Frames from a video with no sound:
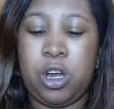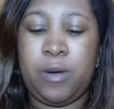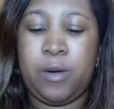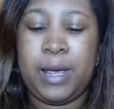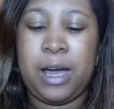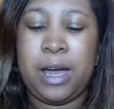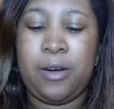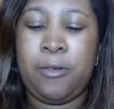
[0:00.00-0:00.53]

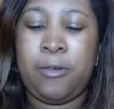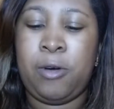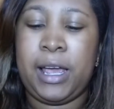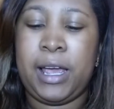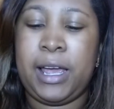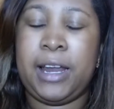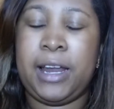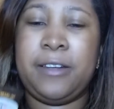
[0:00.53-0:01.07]
L'Oreal
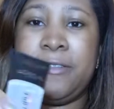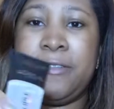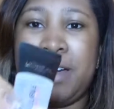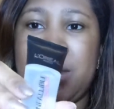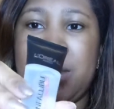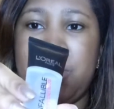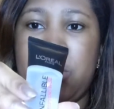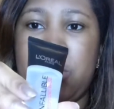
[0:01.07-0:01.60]

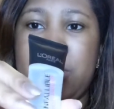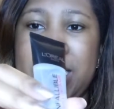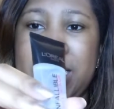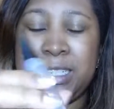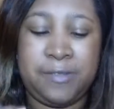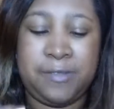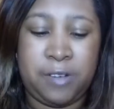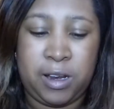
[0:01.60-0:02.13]
Infallible
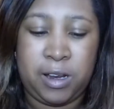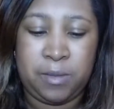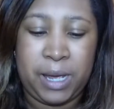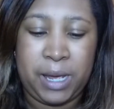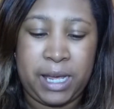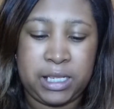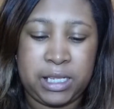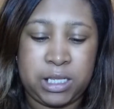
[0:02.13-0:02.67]
Mattifying
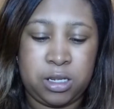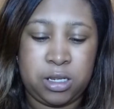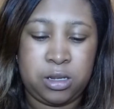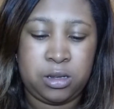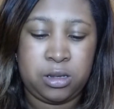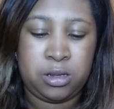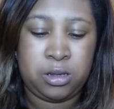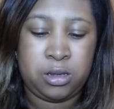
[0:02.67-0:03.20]
Base.
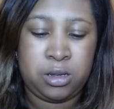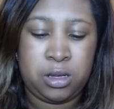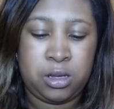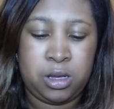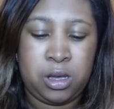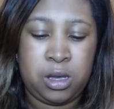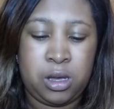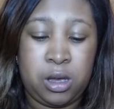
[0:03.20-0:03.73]

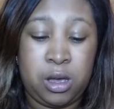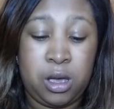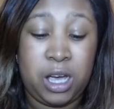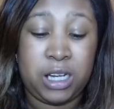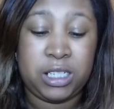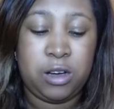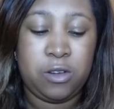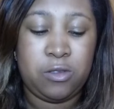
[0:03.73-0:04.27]

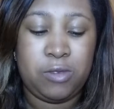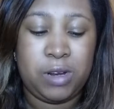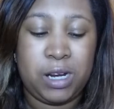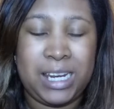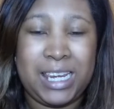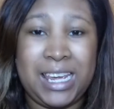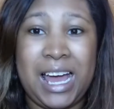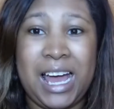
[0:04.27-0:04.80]
I don't
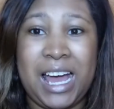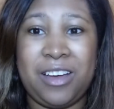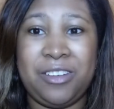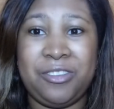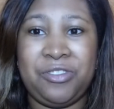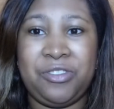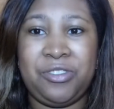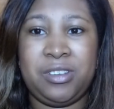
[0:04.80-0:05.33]

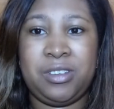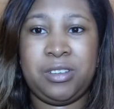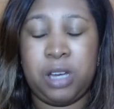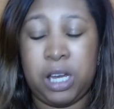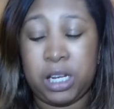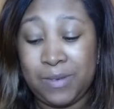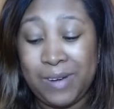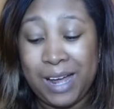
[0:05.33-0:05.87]

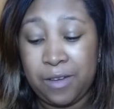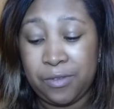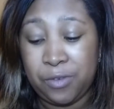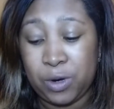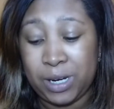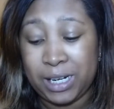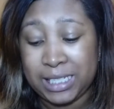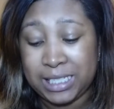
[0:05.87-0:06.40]
have
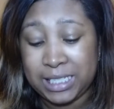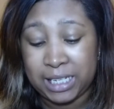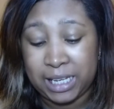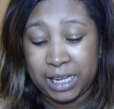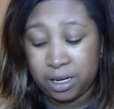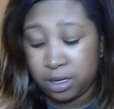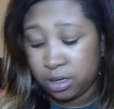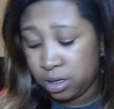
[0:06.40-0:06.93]
oily
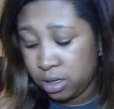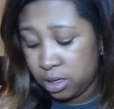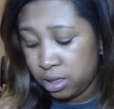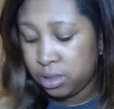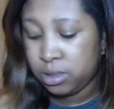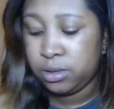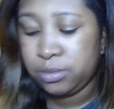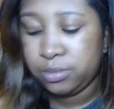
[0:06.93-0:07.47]
skin.
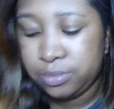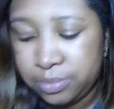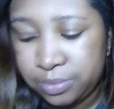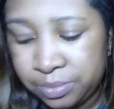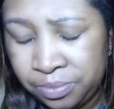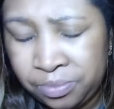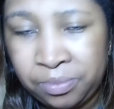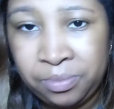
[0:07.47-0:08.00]

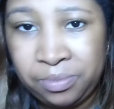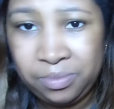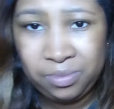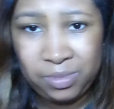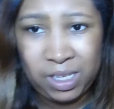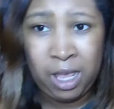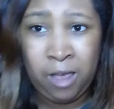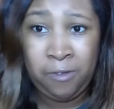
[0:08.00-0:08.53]

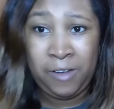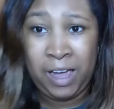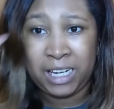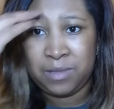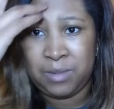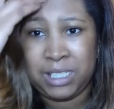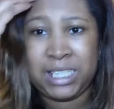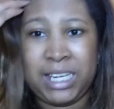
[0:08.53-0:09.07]
The
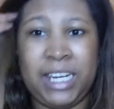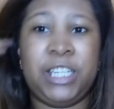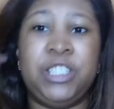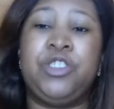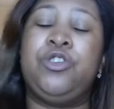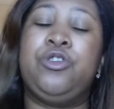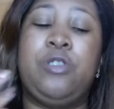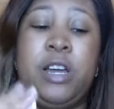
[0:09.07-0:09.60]
effect my skin
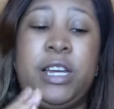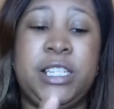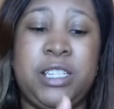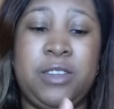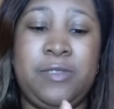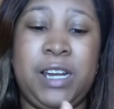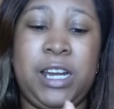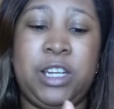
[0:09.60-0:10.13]
is dry,
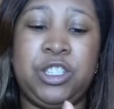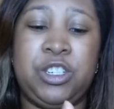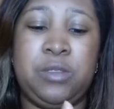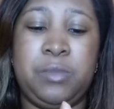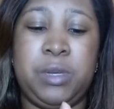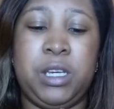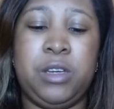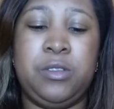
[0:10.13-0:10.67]
so really I
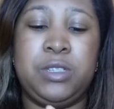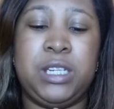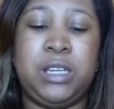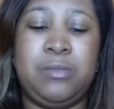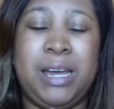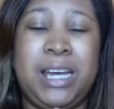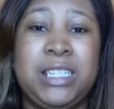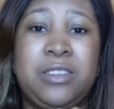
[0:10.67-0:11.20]
shouldn't be
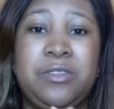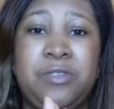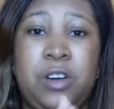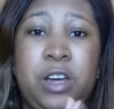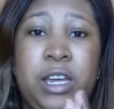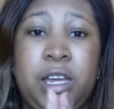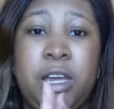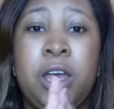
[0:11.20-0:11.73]
using
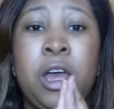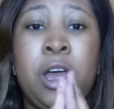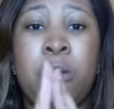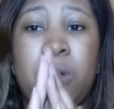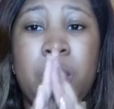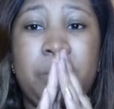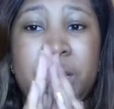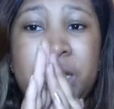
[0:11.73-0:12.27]
mattifying,
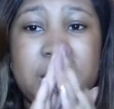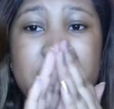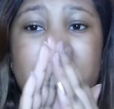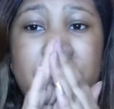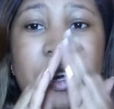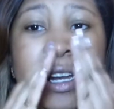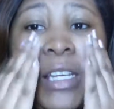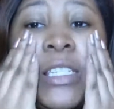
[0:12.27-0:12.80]
but because I
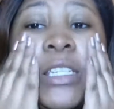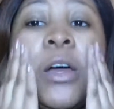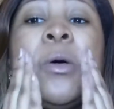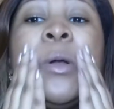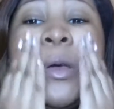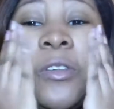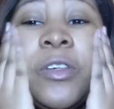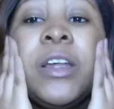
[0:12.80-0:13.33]
find it's the
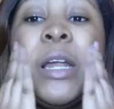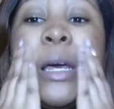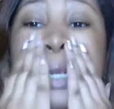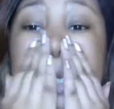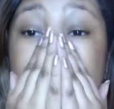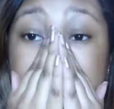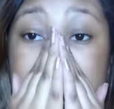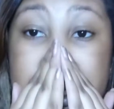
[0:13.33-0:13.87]
only thing that
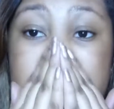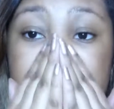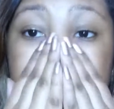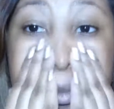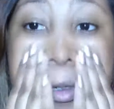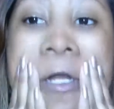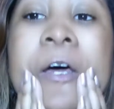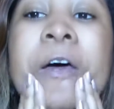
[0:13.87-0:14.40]
tends to
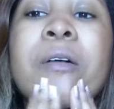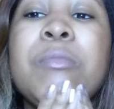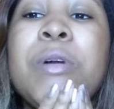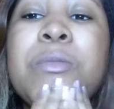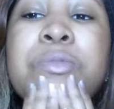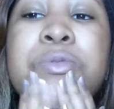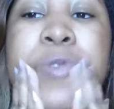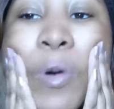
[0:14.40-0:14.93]
blur my